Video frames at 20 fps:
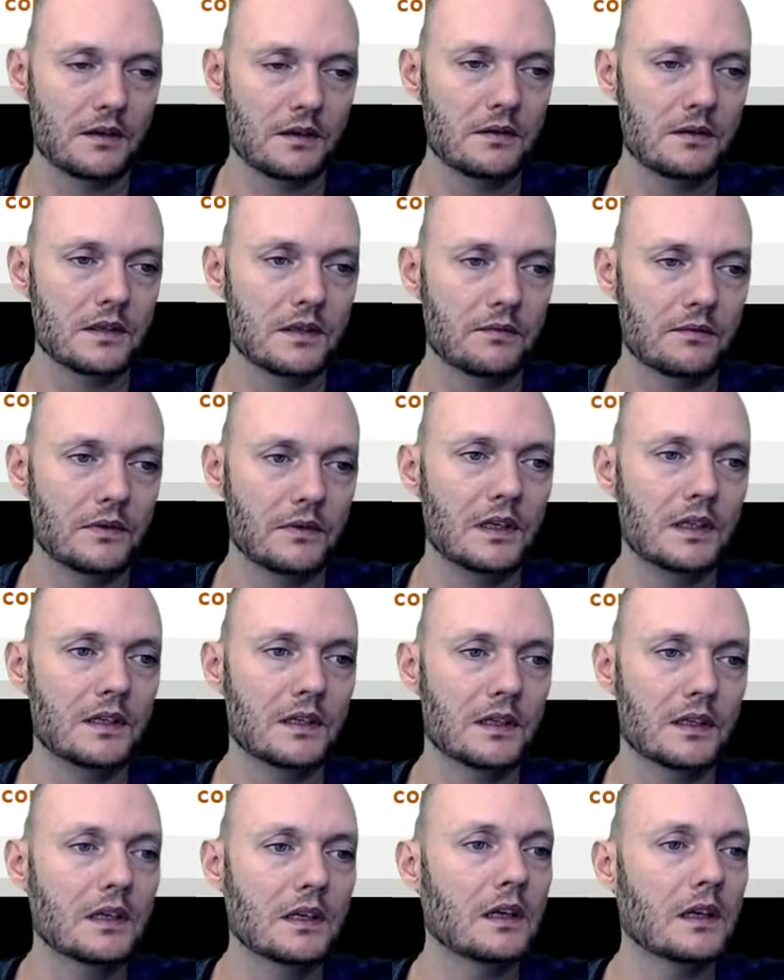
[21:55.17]
and we need to
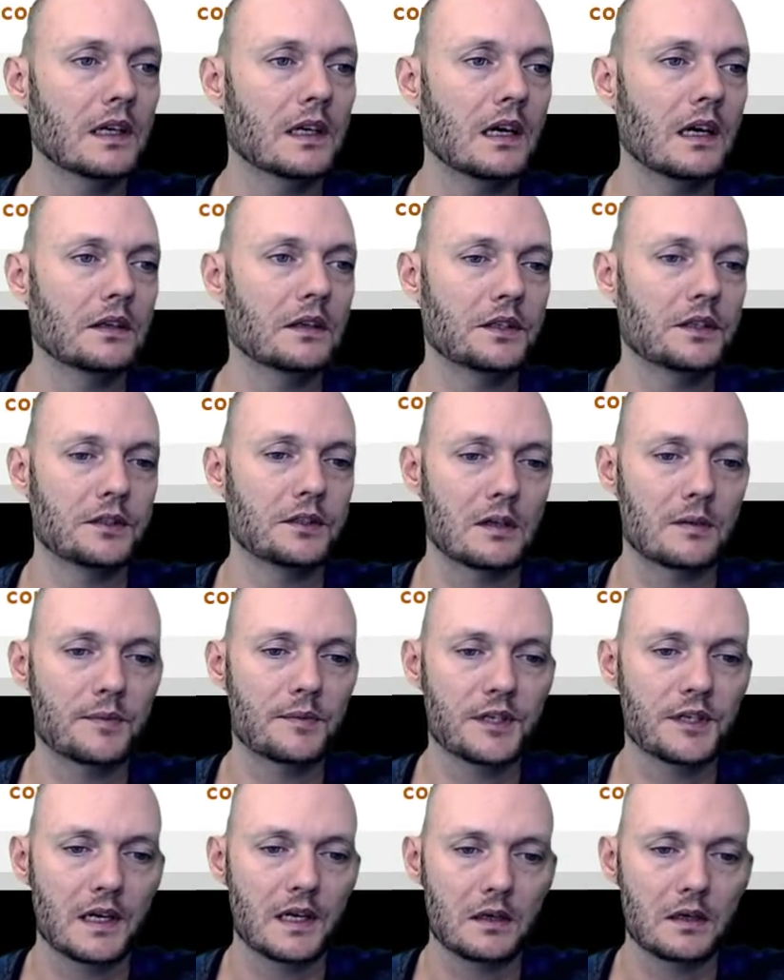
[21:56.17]
cut out a sharp
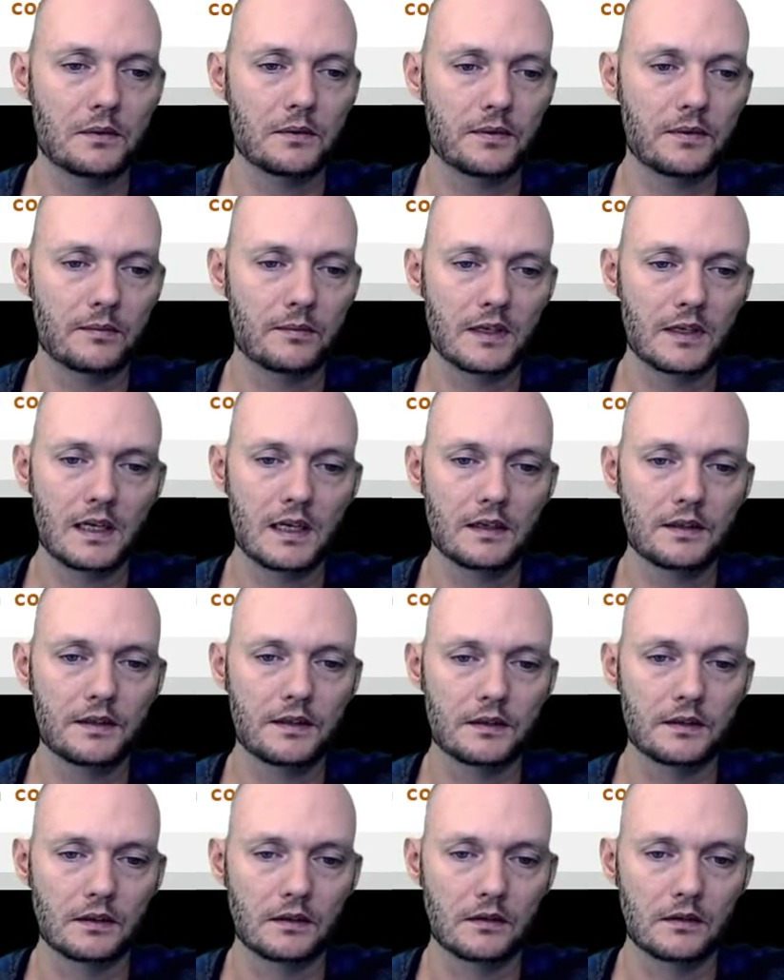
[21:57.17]
shadow from that.
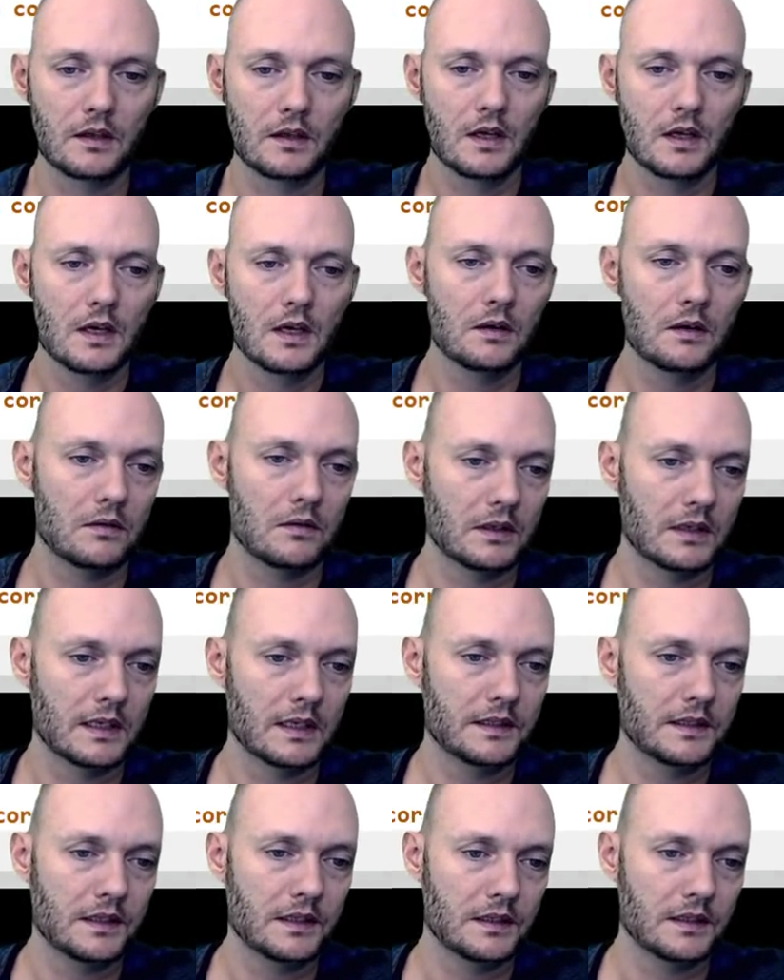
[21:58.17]
So, well,
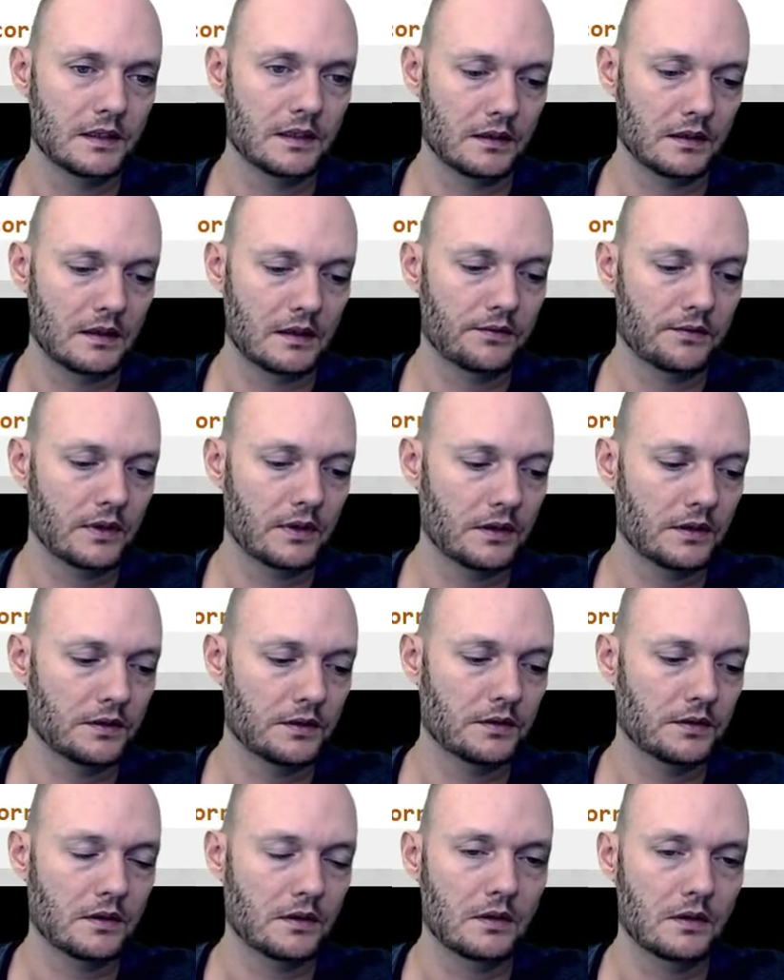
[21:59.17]
that's easy enough. We can just
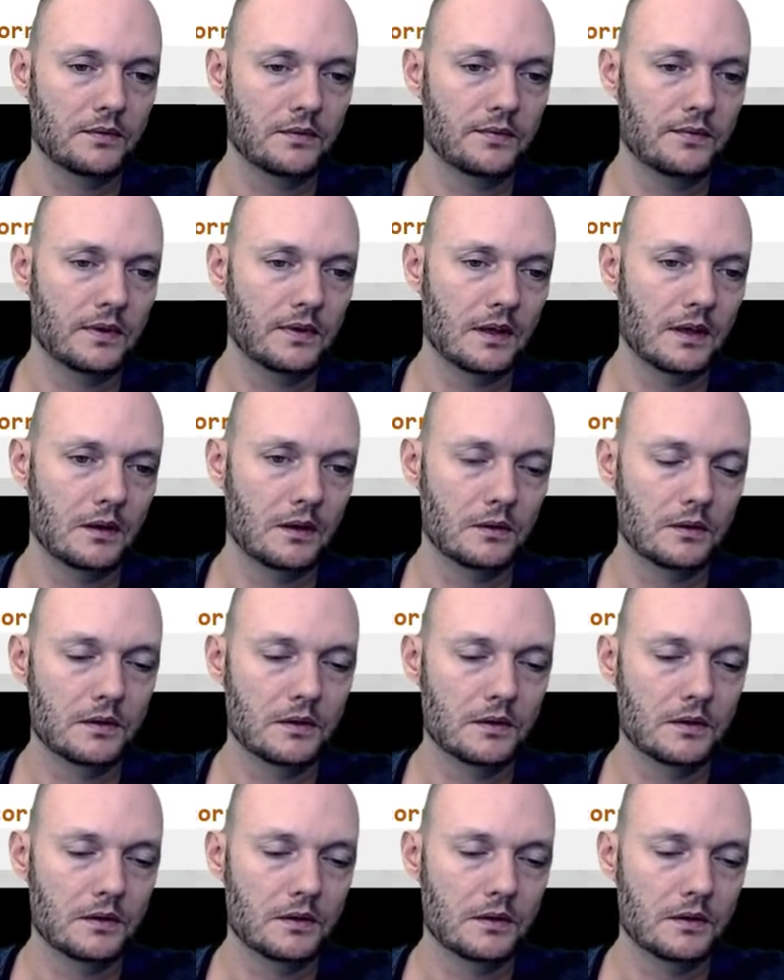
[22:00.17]
go float